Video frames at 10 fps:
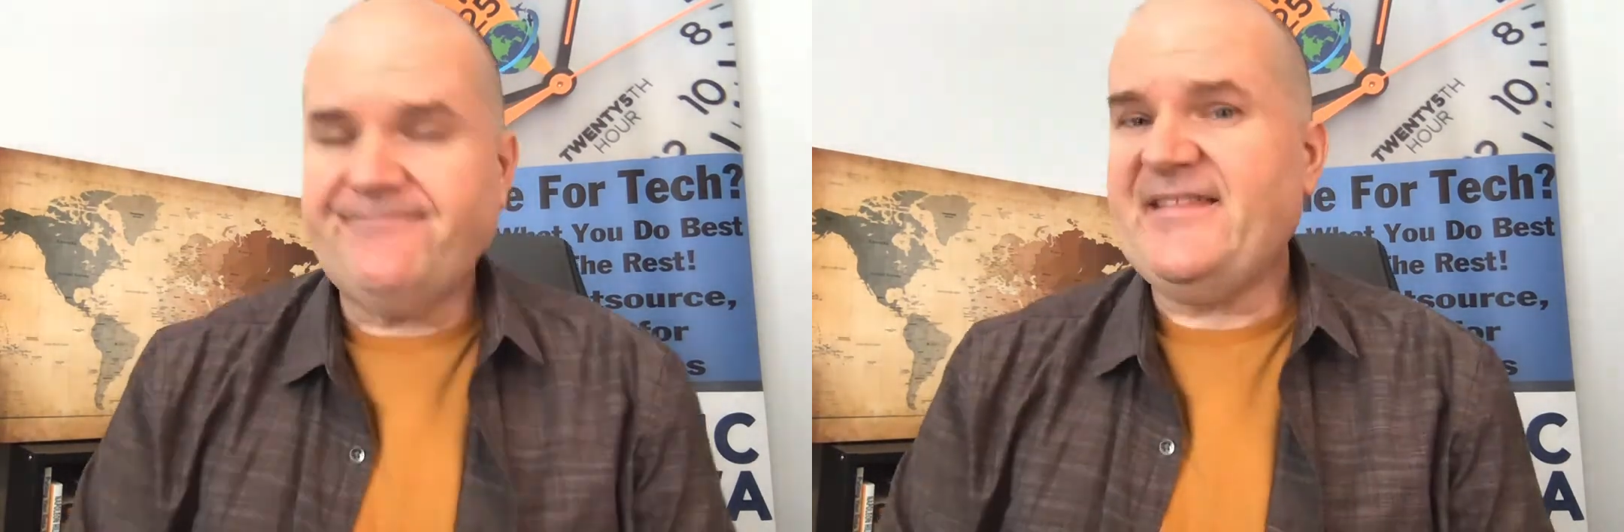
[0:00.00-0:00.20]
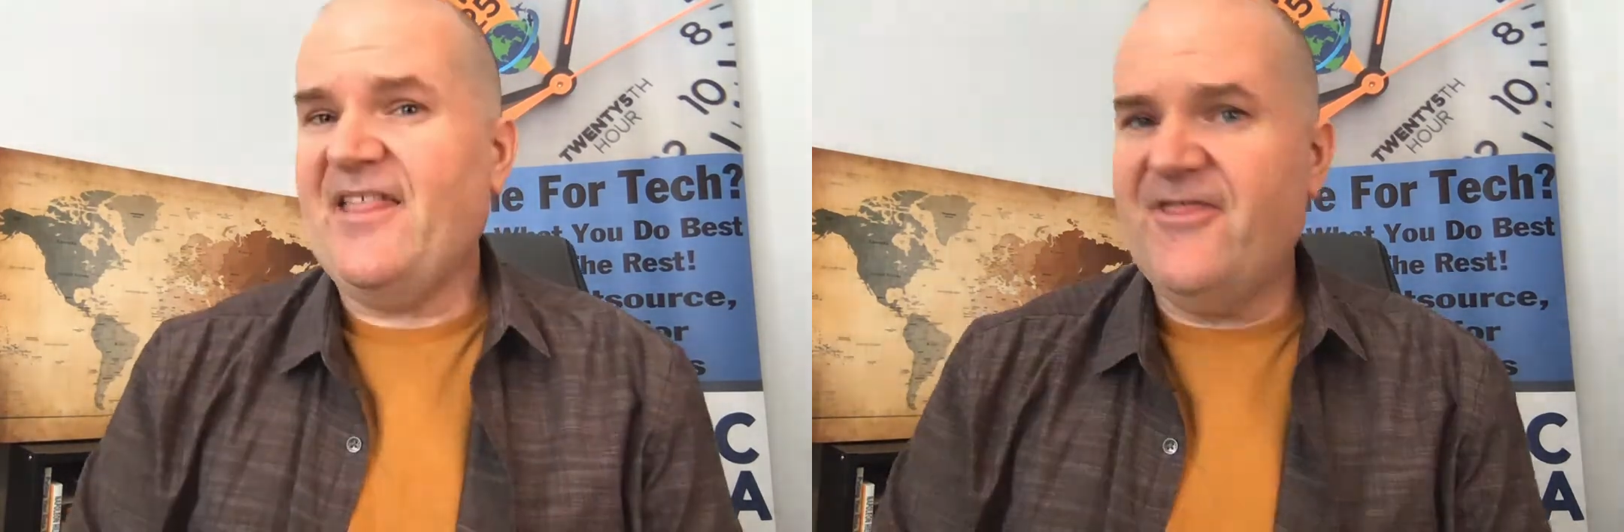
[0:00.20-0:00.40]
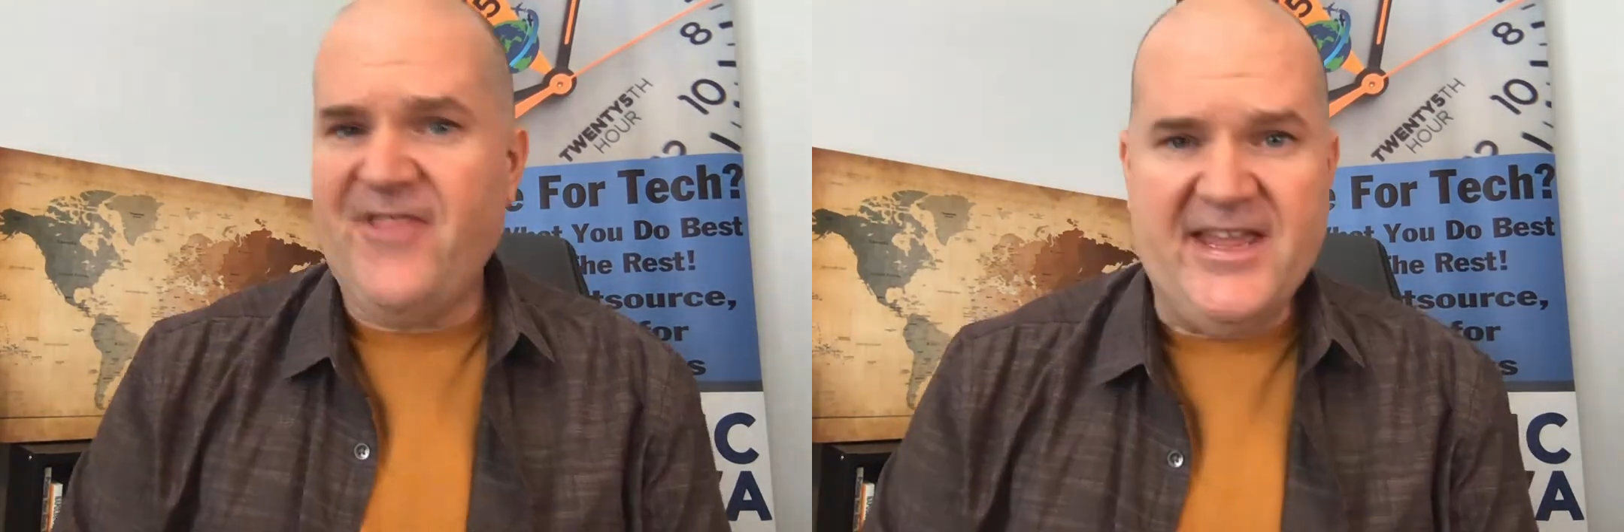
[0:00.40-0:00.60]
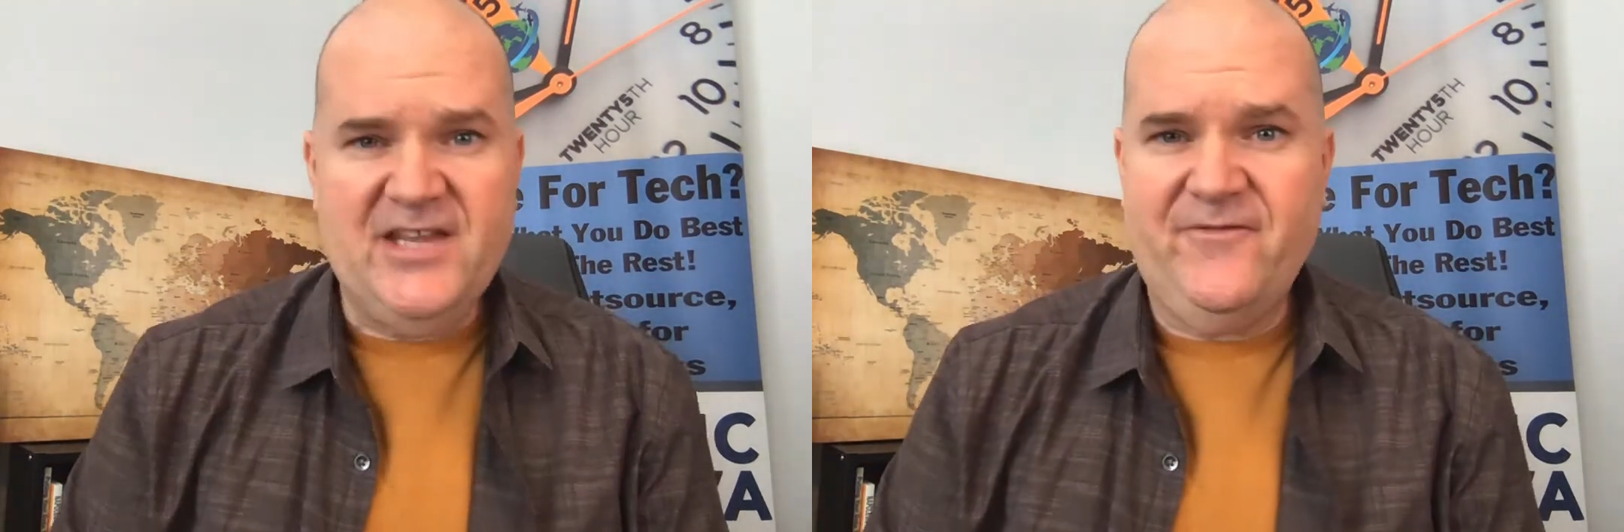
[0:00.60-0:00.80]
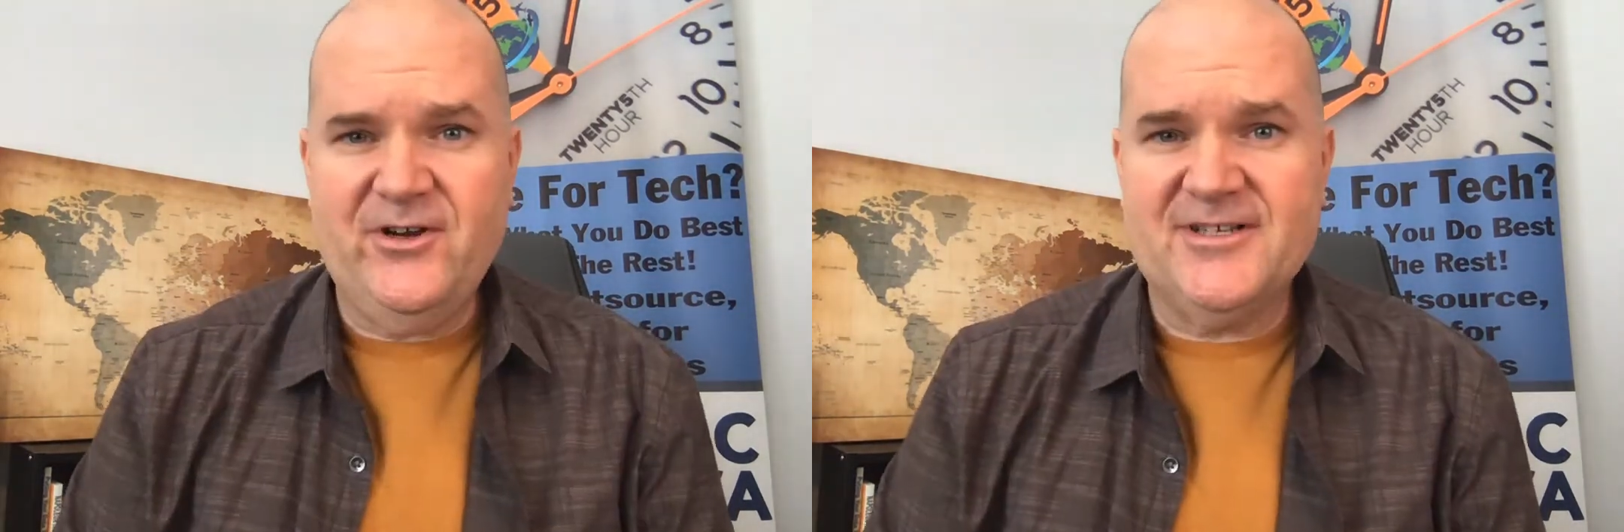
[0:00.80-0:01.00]
Thank
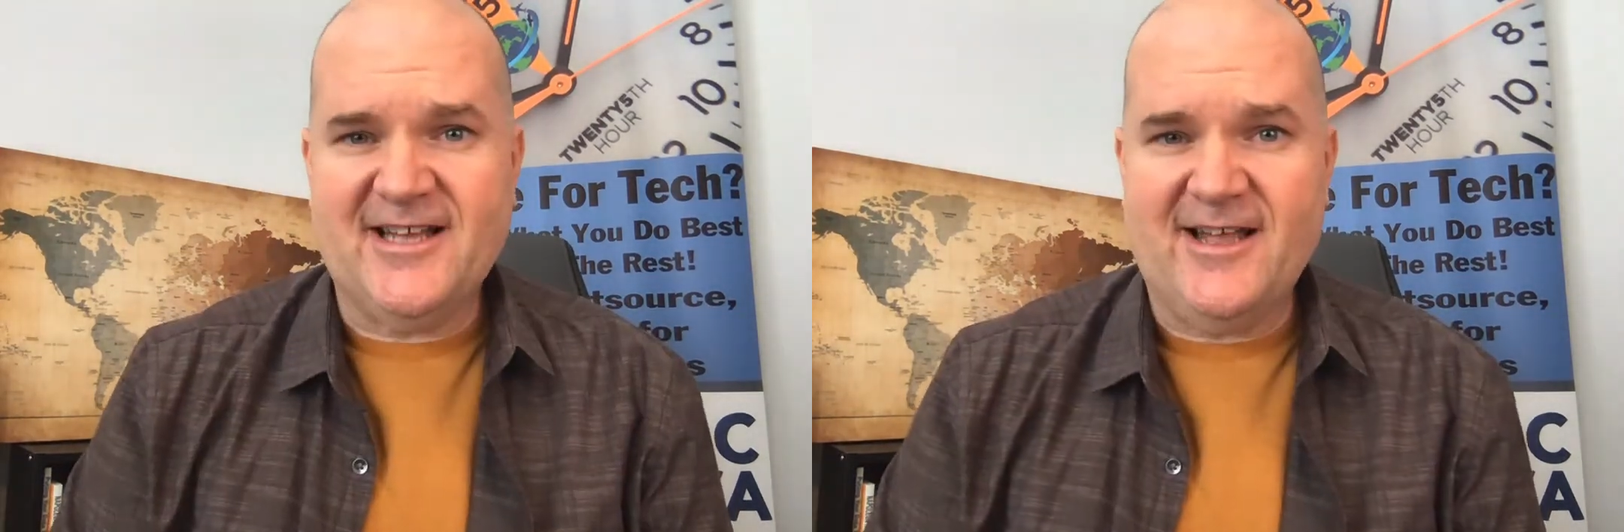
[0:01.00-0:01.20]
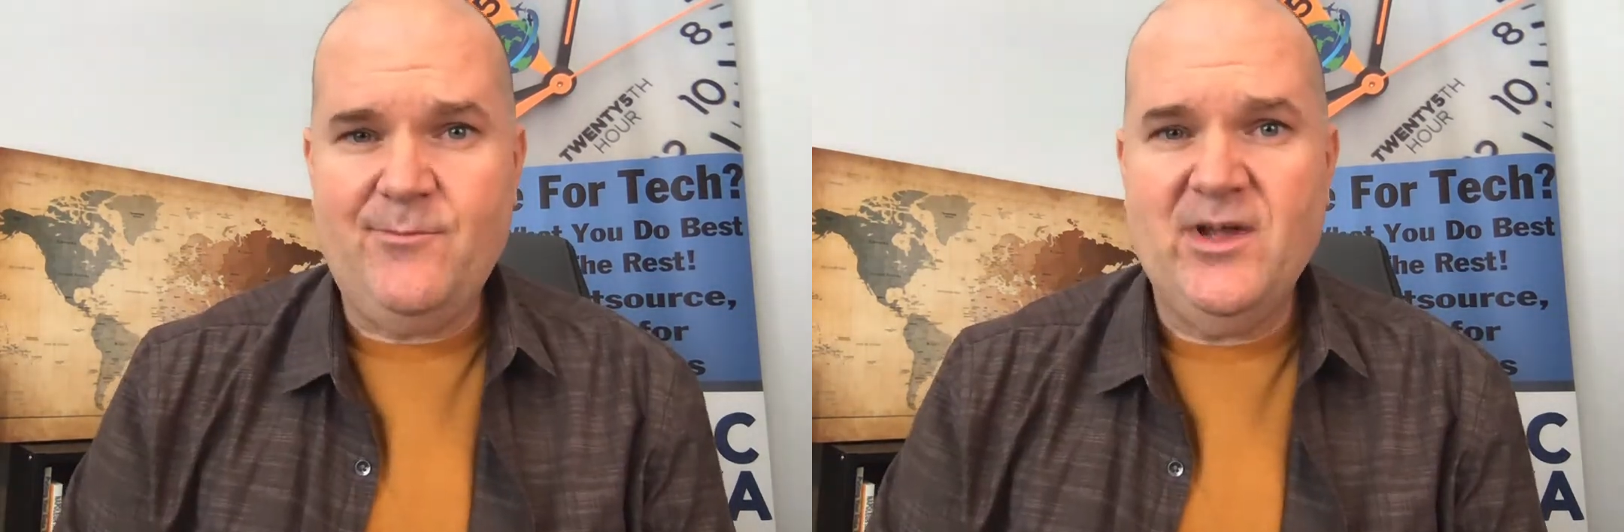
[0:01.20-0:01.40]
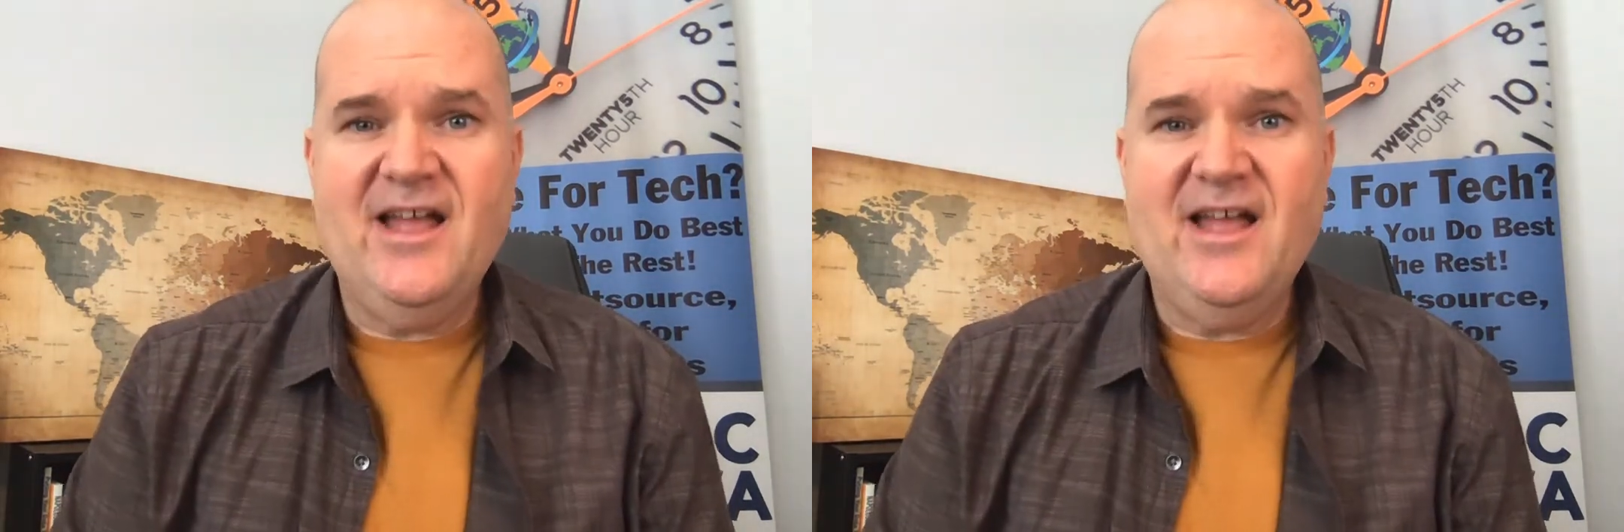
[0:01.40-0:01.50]
you for your time.